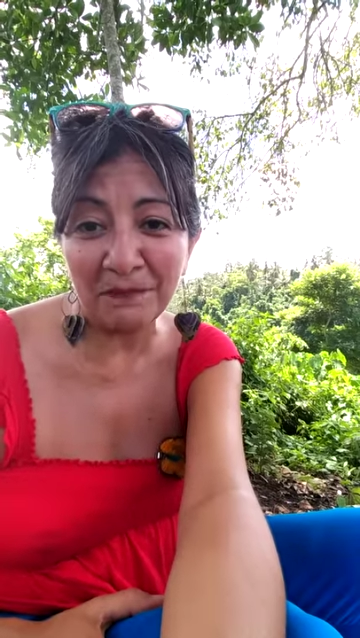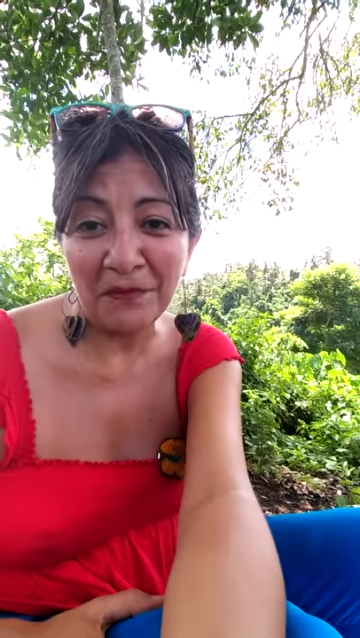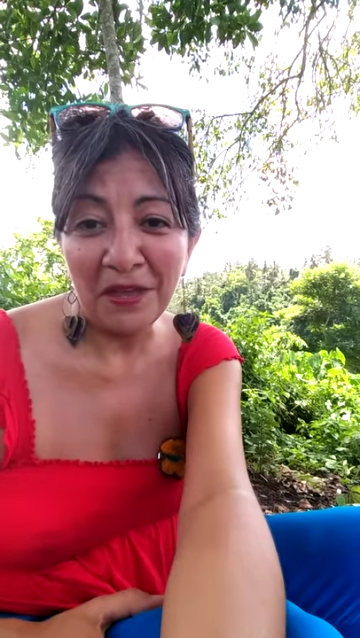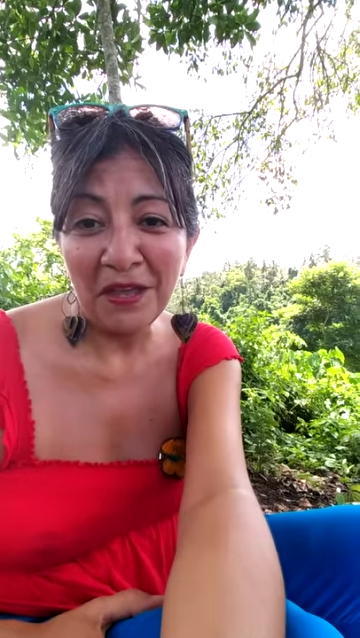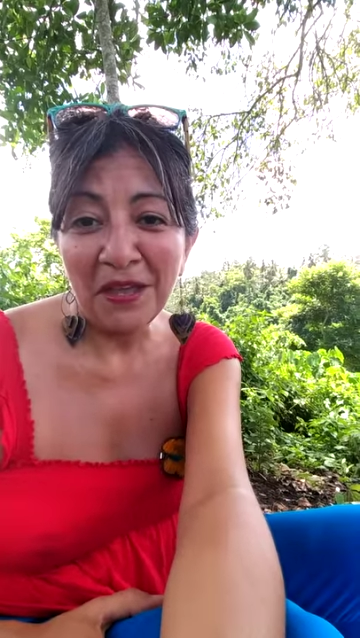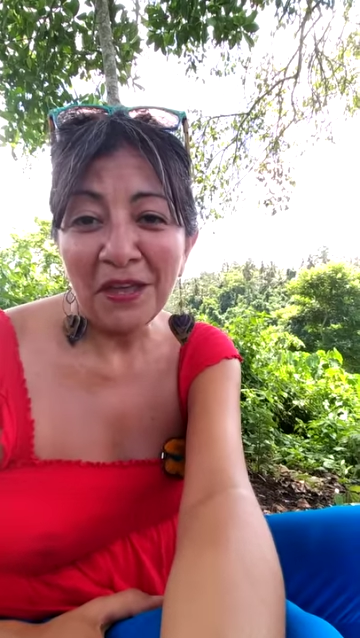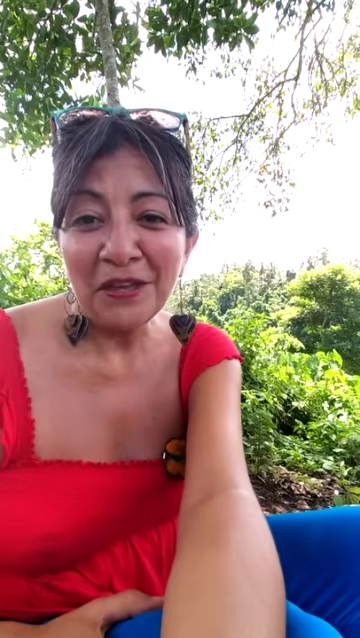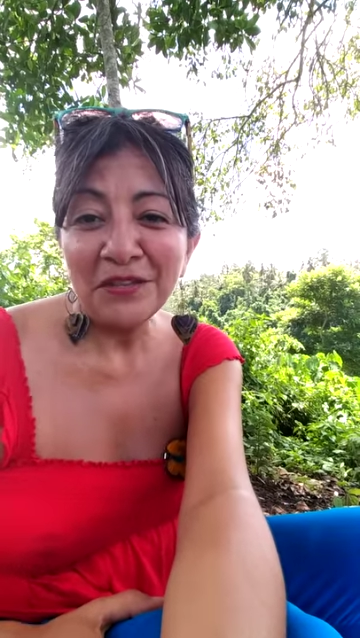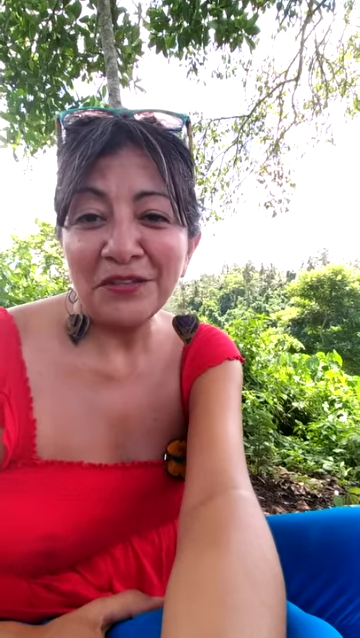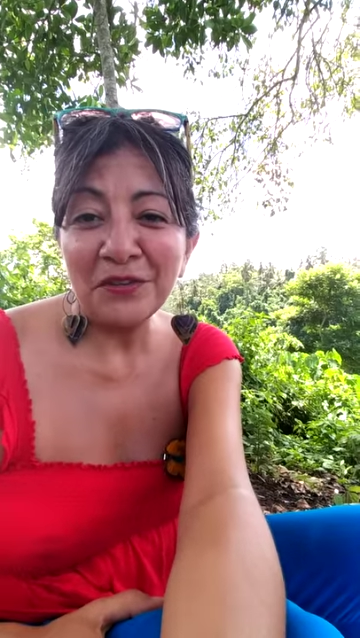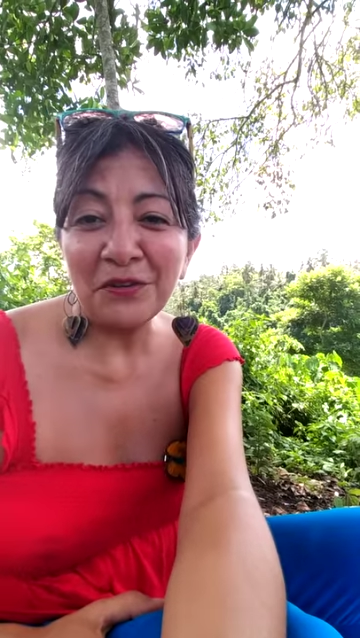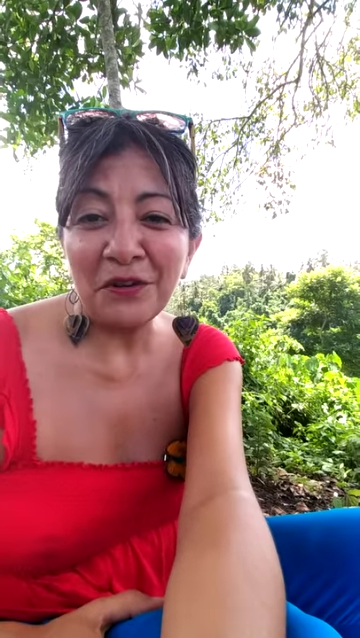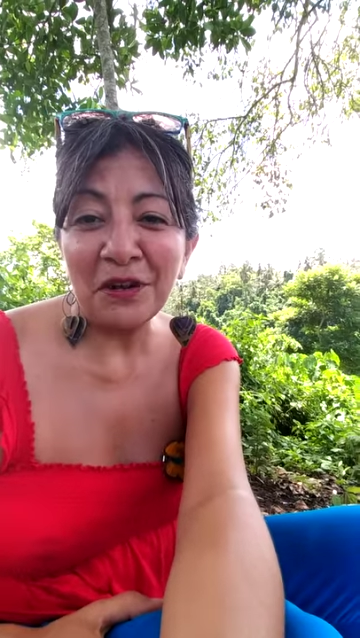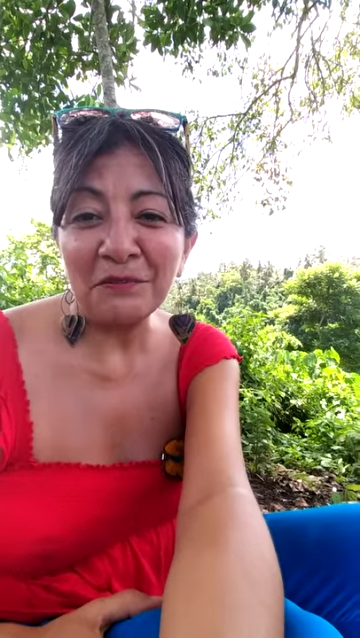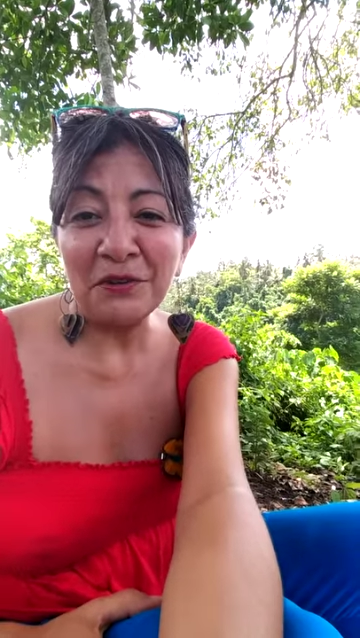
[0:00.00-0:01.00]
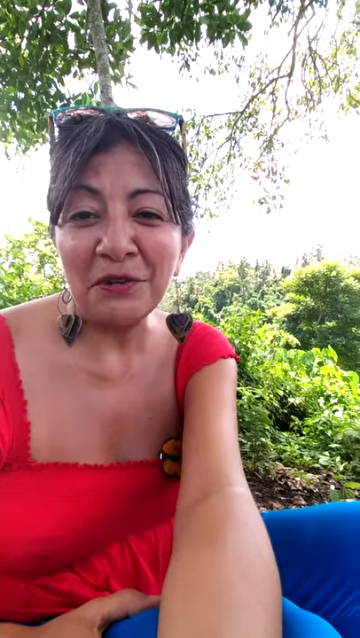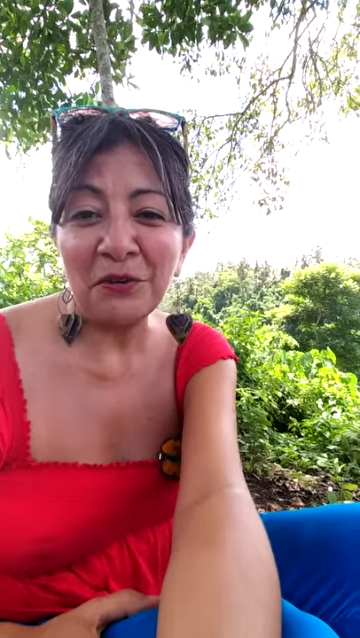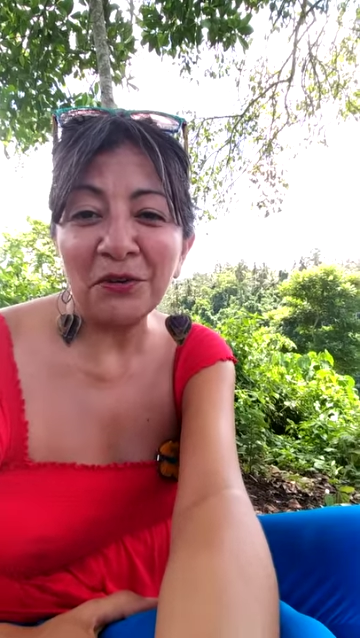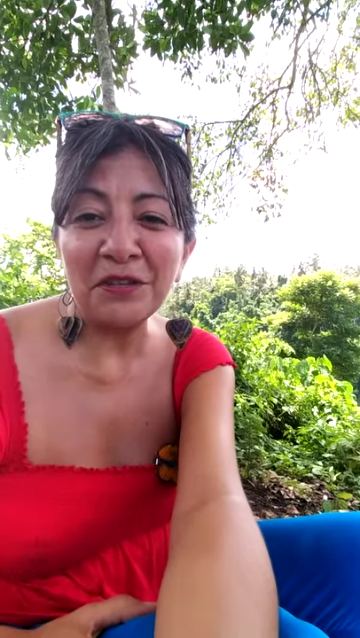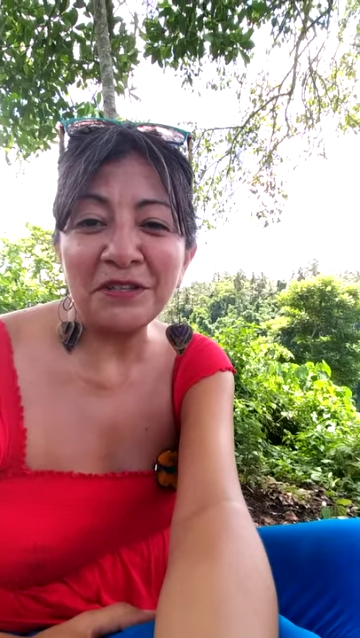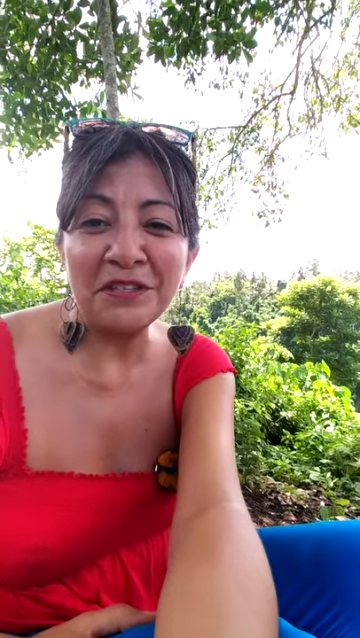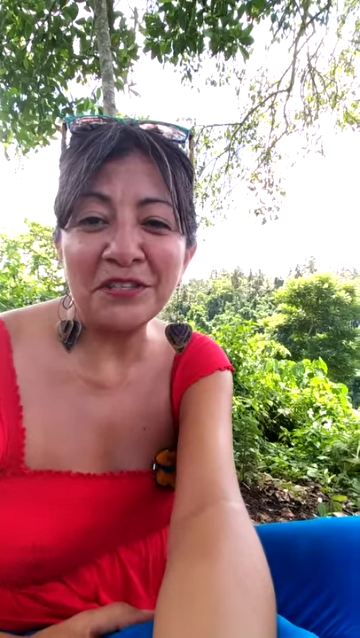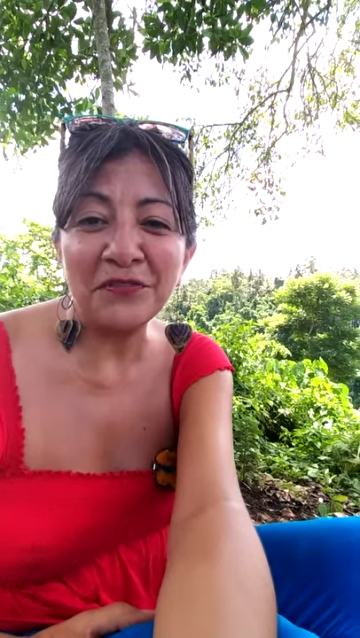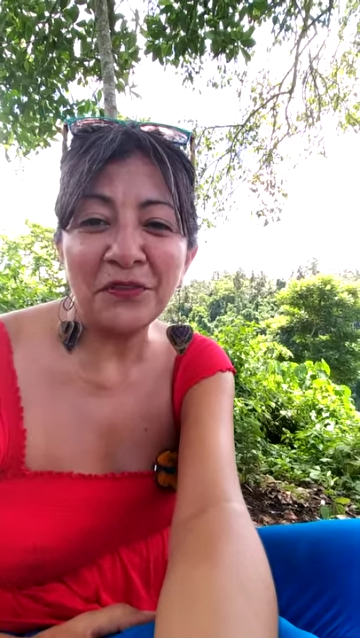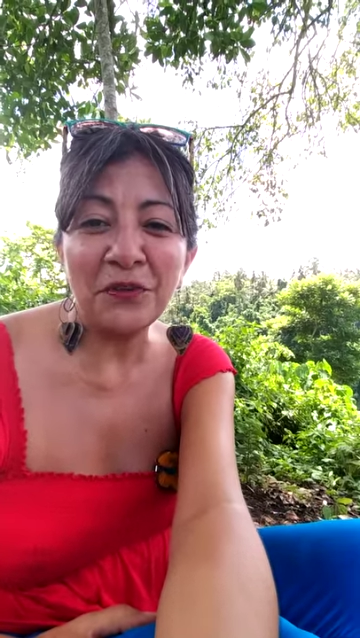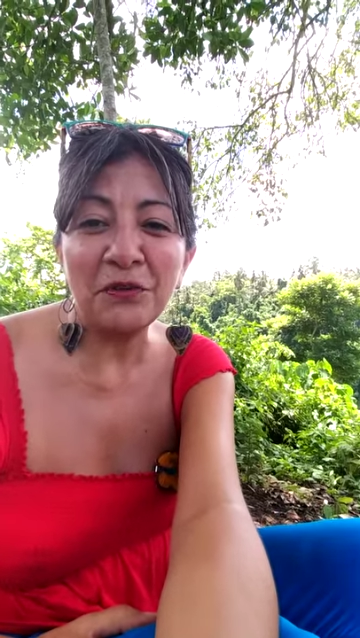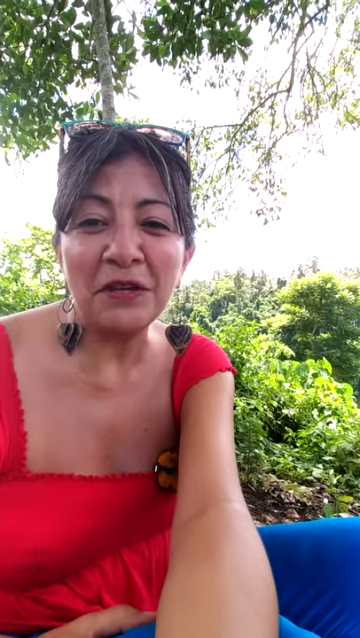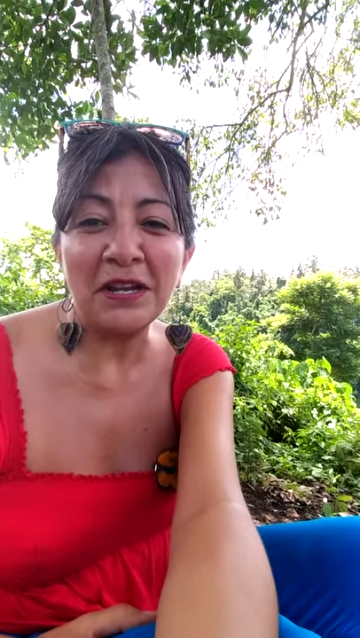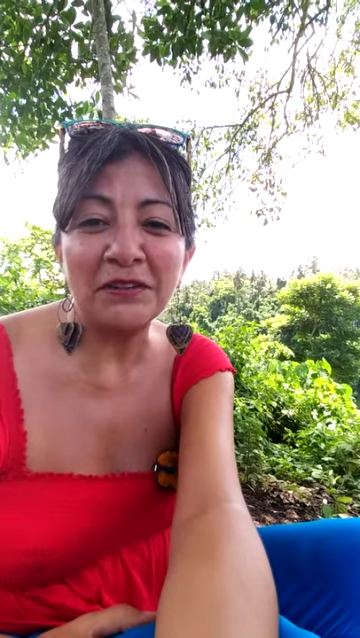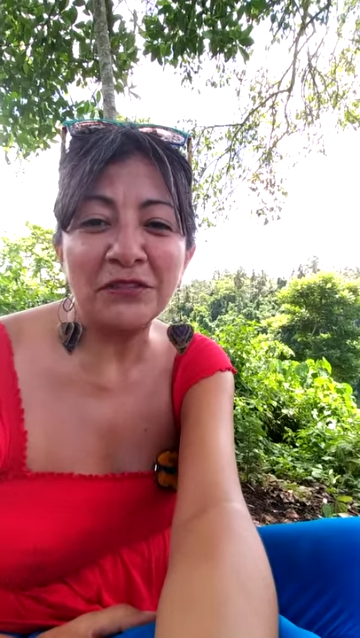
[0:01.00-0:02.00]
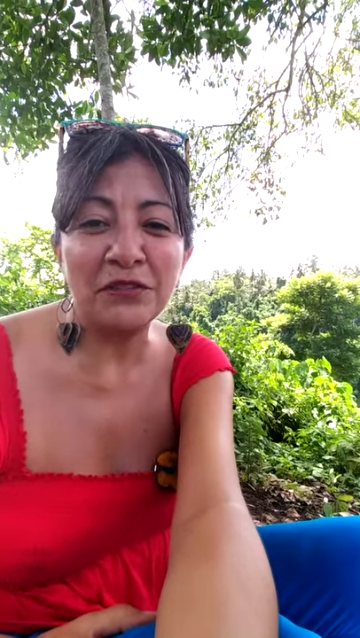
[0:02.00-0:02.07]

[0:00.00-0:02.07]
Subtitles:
So I'm recording this for you now,